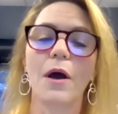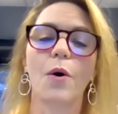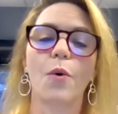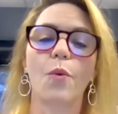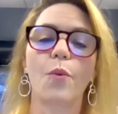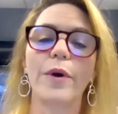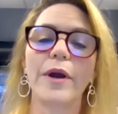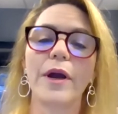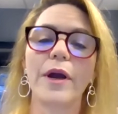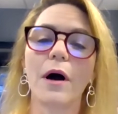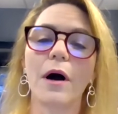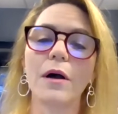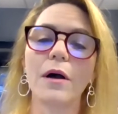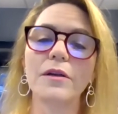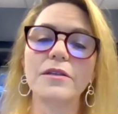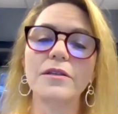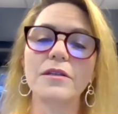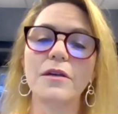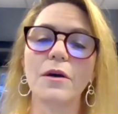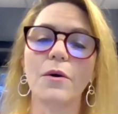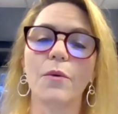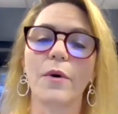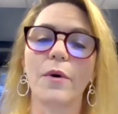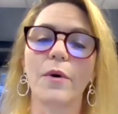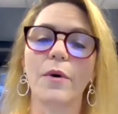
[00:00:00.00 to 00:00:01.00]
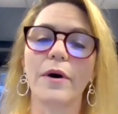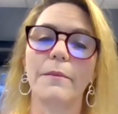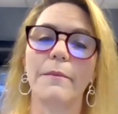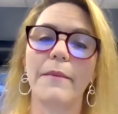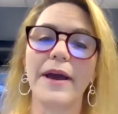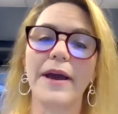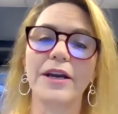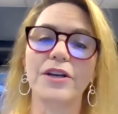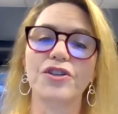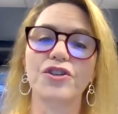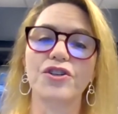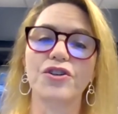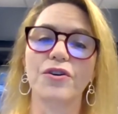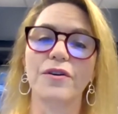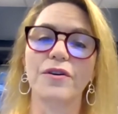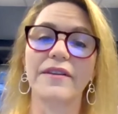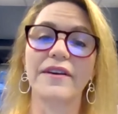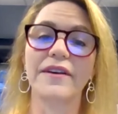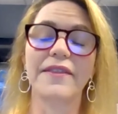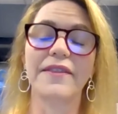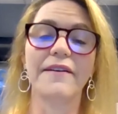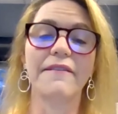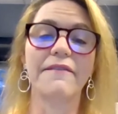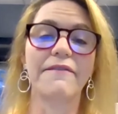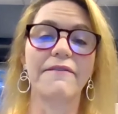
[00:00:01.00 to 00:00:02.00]
We also want to make sure
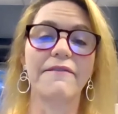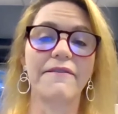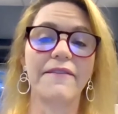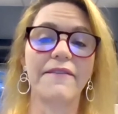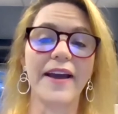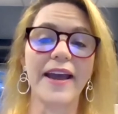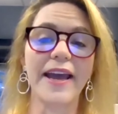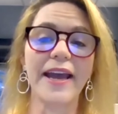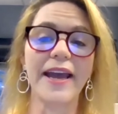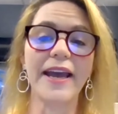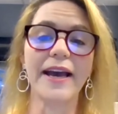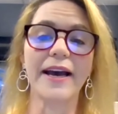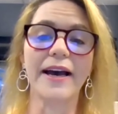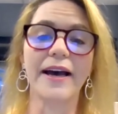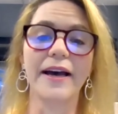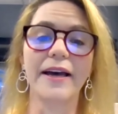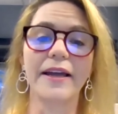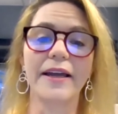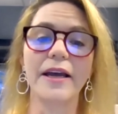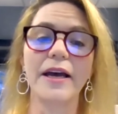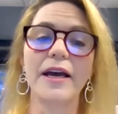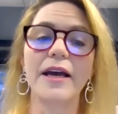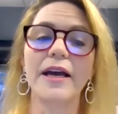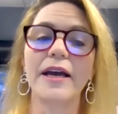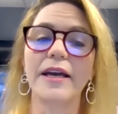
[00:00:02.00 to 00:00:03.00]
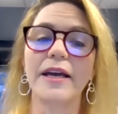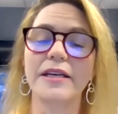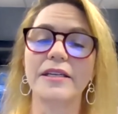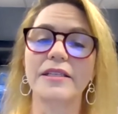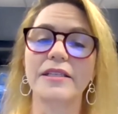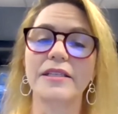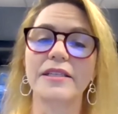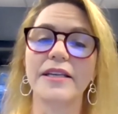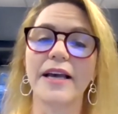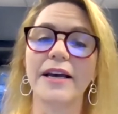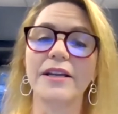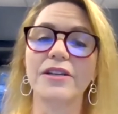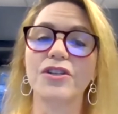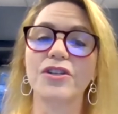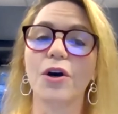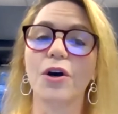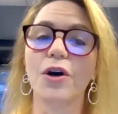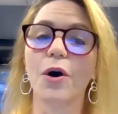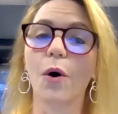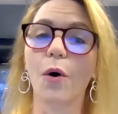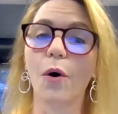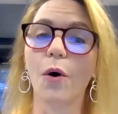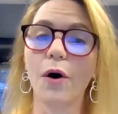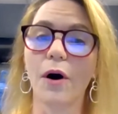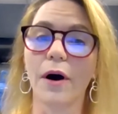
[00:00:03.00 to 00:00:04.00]
that the fan is set to
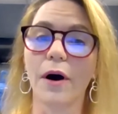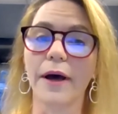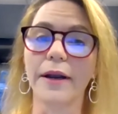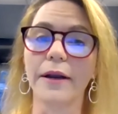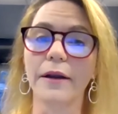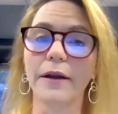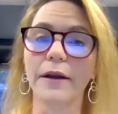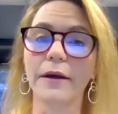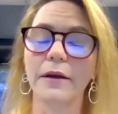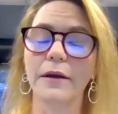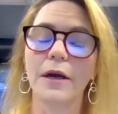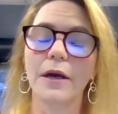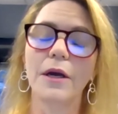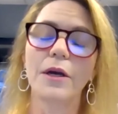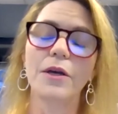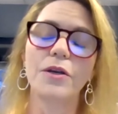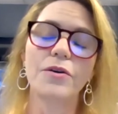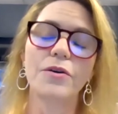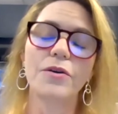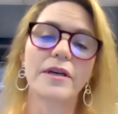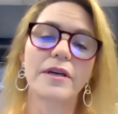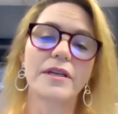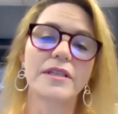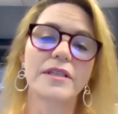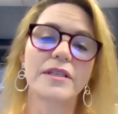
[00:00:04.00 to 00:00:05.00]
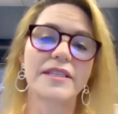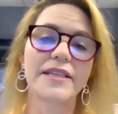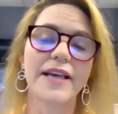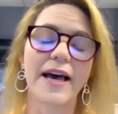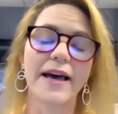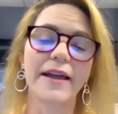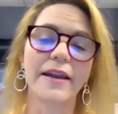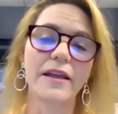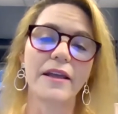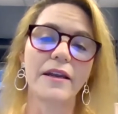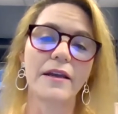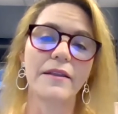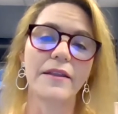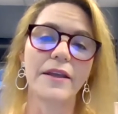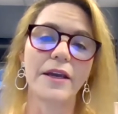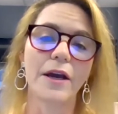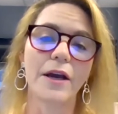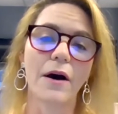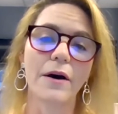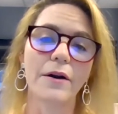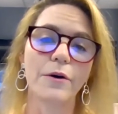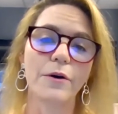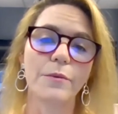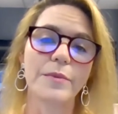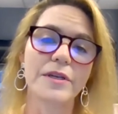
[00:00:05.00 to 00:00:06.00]
on. You can set it in the
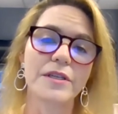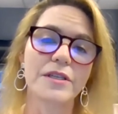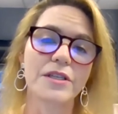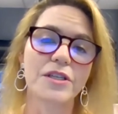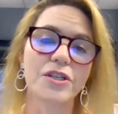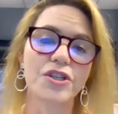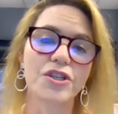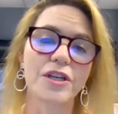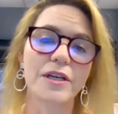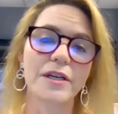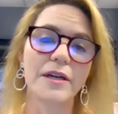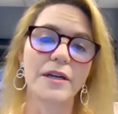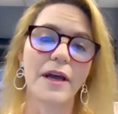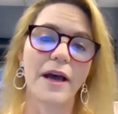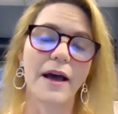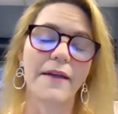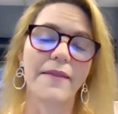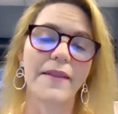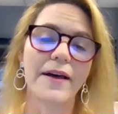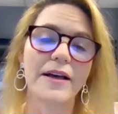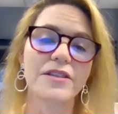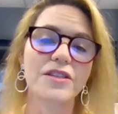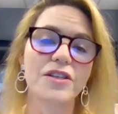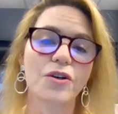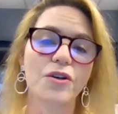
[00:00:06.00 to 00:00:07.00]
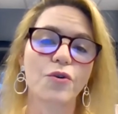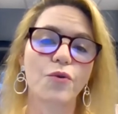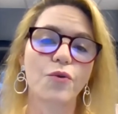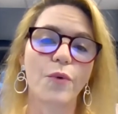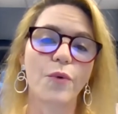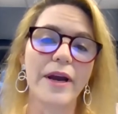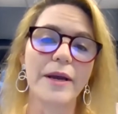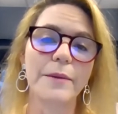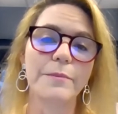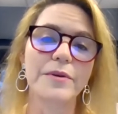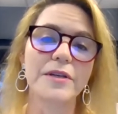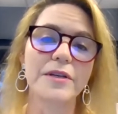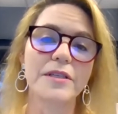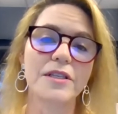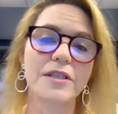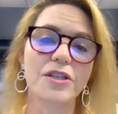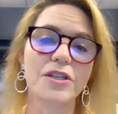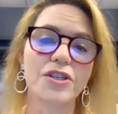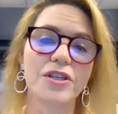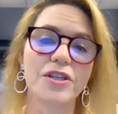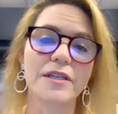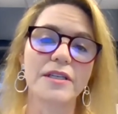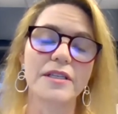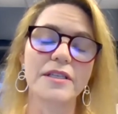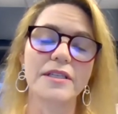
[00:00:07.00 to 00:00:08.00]
auto position, and that's a great
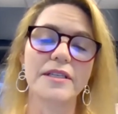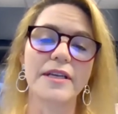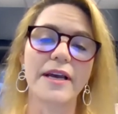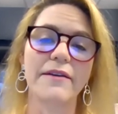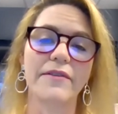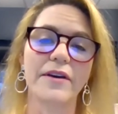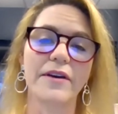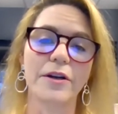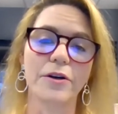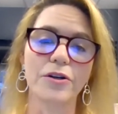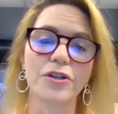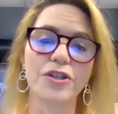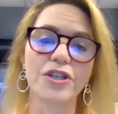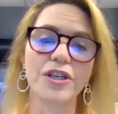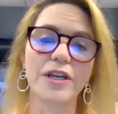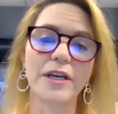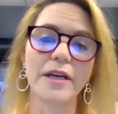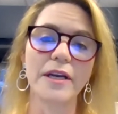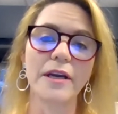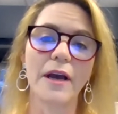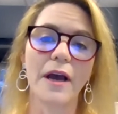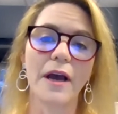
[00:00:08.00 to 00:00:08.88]
position to save energy.